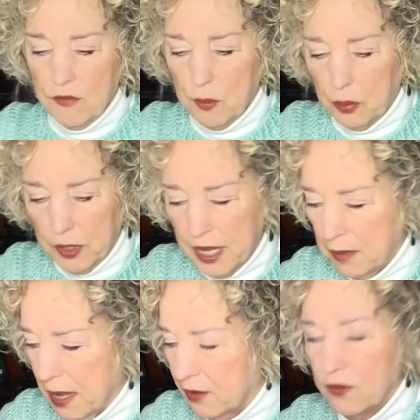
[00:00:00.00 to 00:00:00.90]
of the
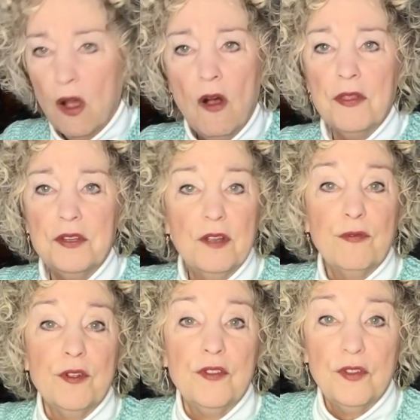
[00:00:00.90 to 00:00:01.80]
bling makes all the
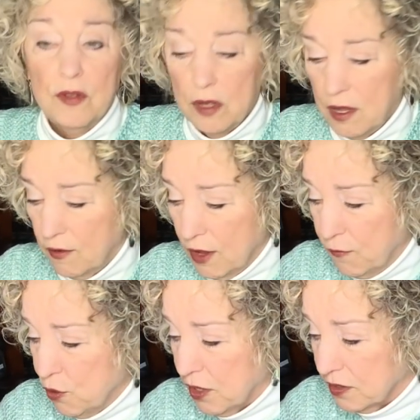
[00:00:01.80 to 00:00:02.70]
difference
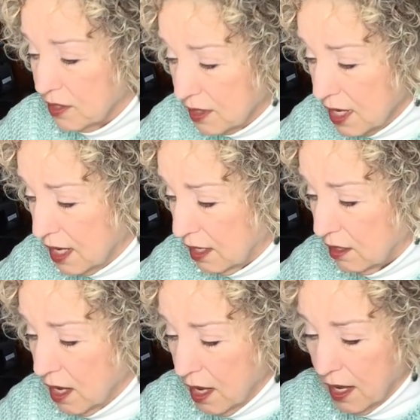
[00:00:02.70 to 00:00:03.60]
if you can see it
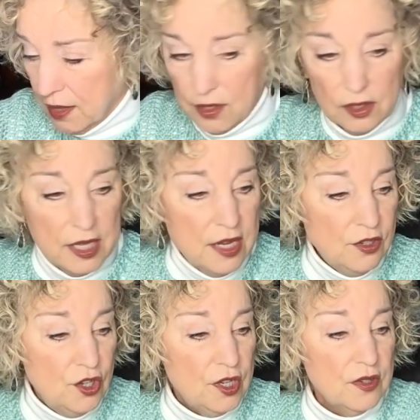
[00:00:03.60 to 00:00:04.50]
the
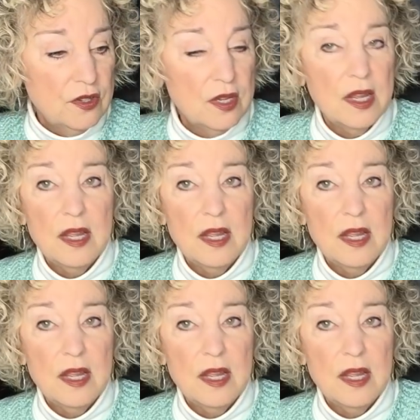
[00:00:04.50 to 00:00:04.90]
least you can see